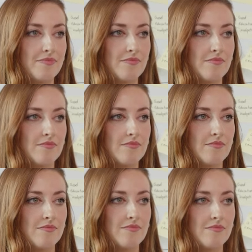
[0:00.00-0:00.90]
for this
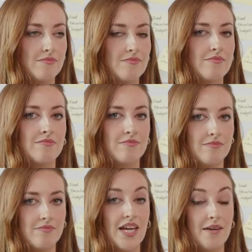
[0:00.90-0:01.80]
type of exercise.
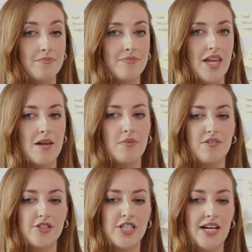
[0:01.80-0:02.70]
Yeah,
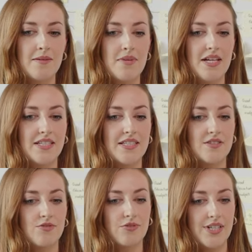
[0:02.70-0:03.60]
buffer time is
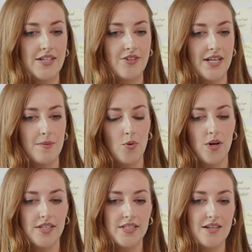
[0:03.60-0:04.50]
really, really
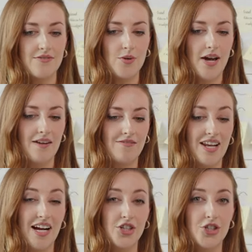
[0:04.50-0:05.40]
important if you have
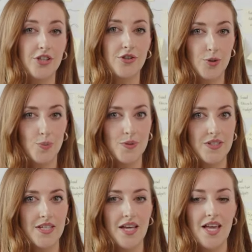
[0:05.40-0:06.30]
larger groups.